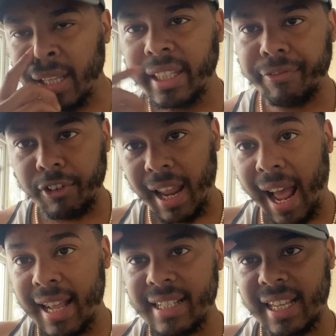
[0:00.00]
different
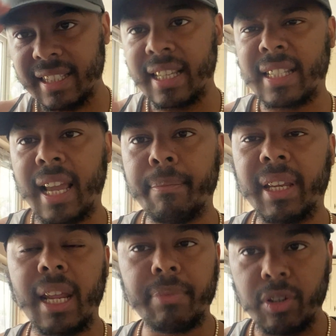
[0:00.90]
hats, as they say, and
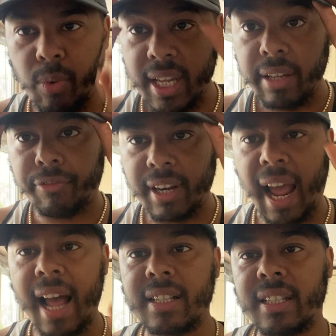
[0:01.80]
being able to wear different
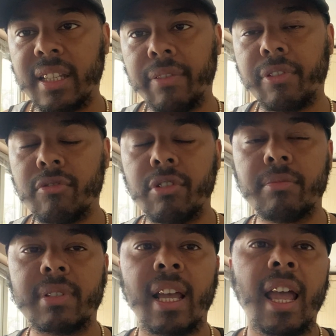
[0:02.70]
hats in different
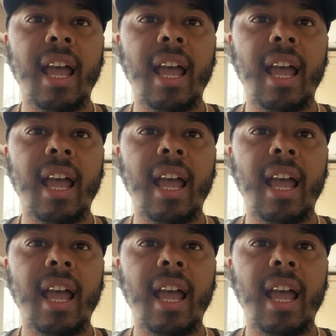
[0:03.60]
rooms.